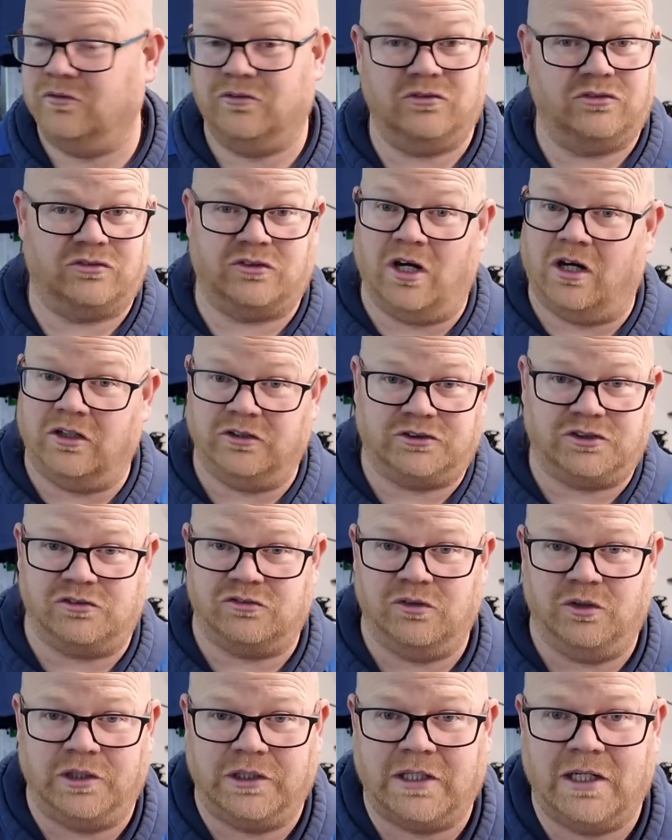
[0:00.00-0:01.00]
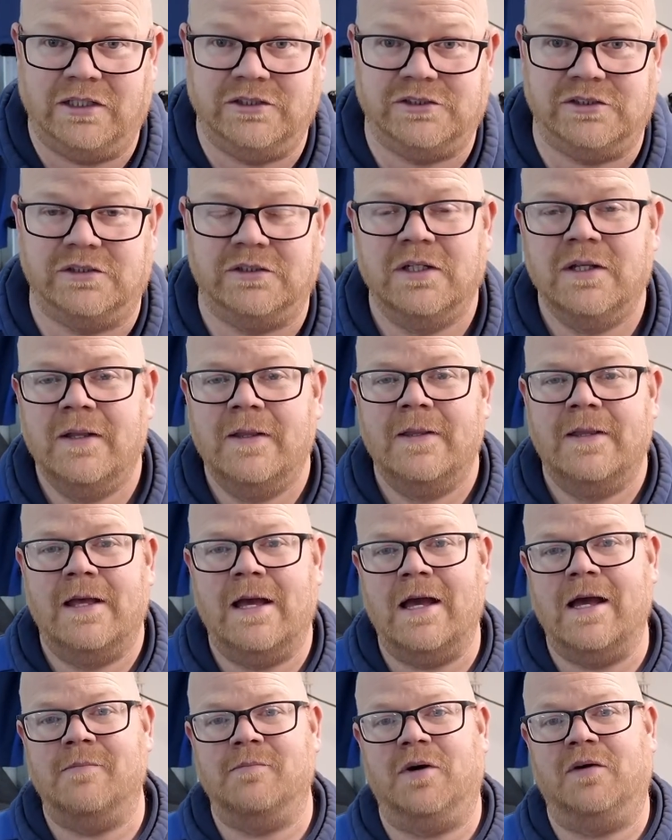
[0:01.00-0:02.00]
Starter's just not engaging.
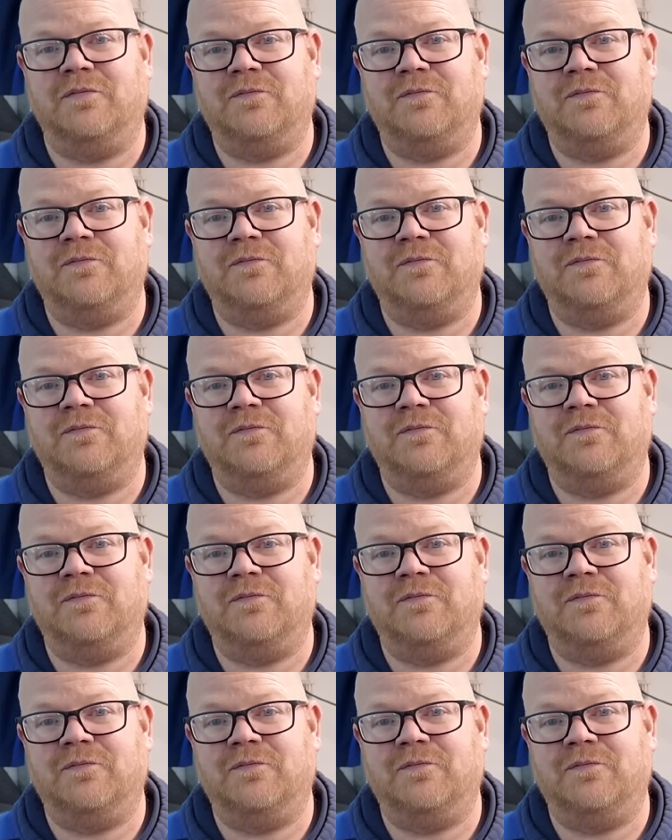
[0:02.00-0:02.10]
I